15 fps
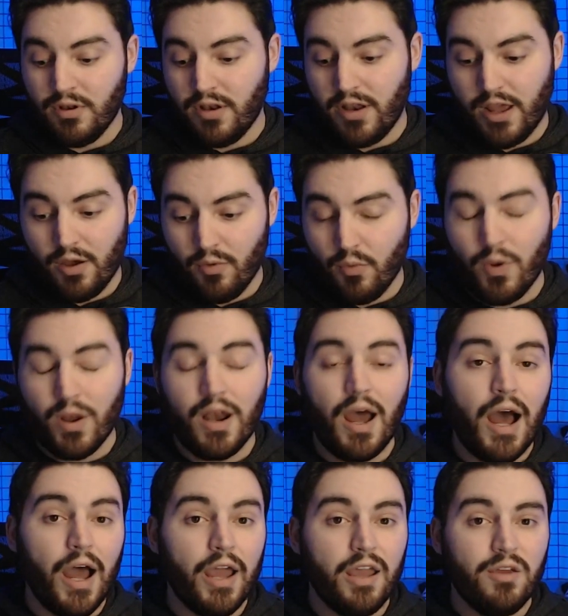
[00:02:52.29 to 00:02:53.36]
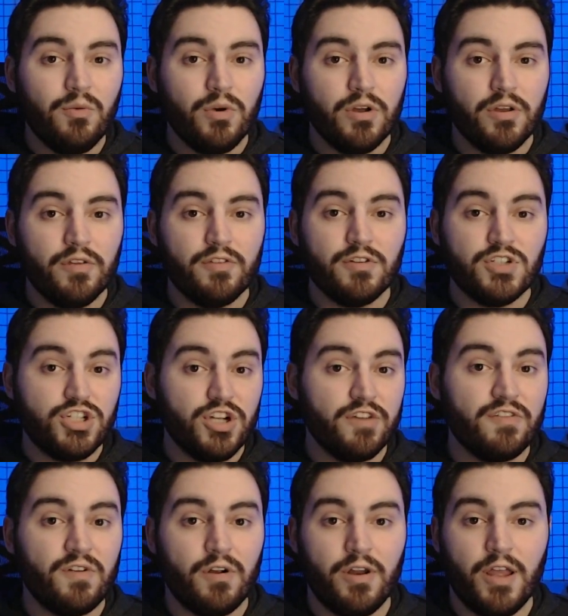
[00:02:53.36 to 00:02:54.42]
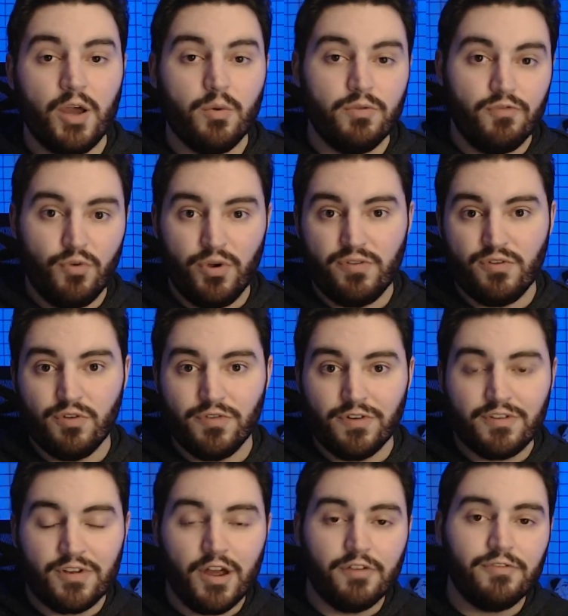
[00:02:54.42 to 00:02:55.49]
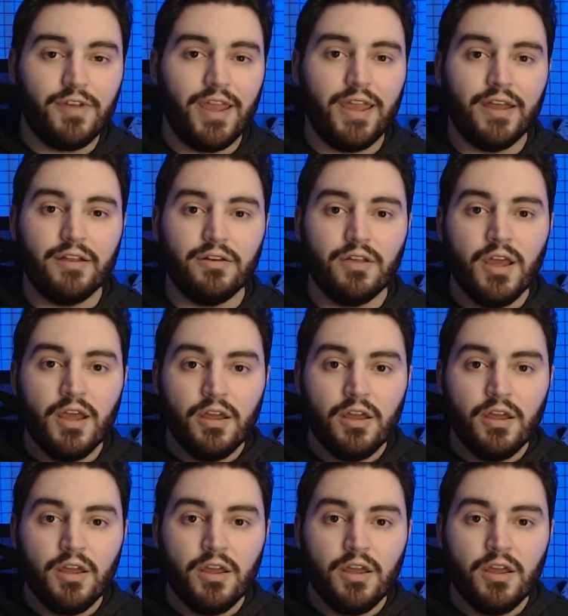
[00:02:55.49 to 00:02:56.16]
Now, when I was just starting out with voiceover stuff and